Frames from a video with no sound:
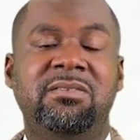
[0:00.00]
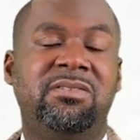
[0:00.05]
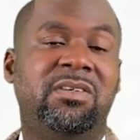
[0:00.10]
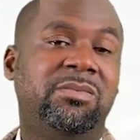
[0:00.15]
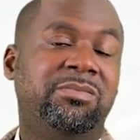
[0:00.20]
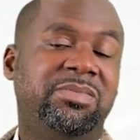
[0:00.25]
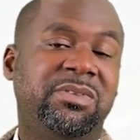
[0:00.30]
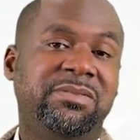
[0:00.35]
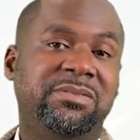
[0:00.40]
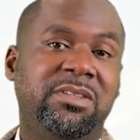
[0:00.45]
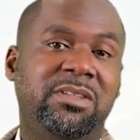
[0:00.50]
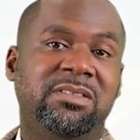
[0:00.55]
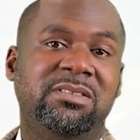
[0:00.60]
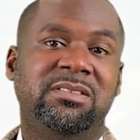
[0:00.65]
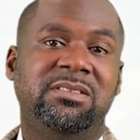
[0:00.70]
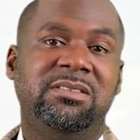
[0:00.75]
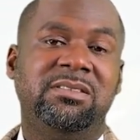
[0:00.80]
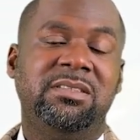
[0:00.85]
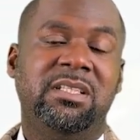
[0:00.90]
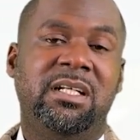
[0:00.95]
From
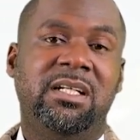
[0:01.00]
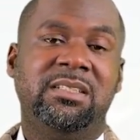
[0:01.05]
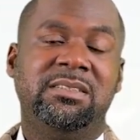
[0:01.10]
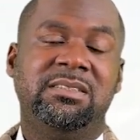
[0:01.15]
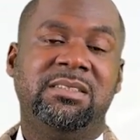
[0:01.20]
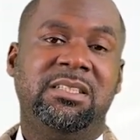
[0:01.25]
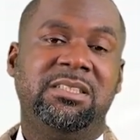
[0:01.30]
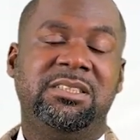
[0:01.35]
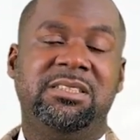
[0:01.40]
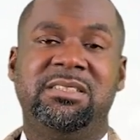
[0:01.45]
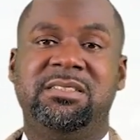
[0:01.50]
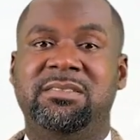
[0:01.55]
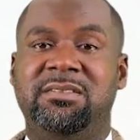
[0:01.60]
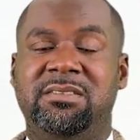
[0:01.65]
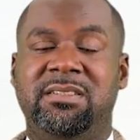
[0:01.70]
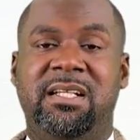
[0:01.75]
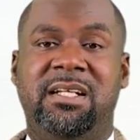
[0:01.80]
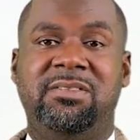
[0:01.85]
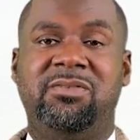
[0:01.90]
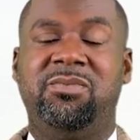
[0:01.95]
previous
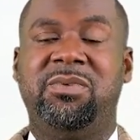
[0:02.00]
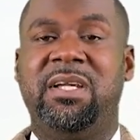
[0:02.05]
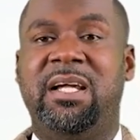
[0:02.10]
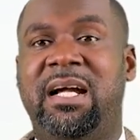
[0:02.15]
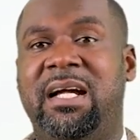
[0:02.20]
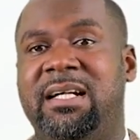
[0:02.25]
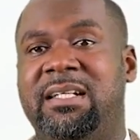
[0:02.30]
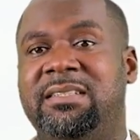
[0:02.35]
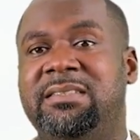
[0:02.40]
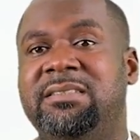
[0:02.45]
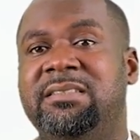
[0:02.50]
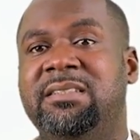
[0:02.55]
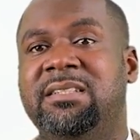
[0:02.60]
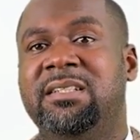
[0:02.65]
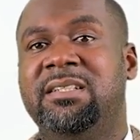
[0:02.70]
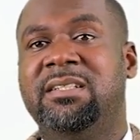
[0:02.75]
session that we had,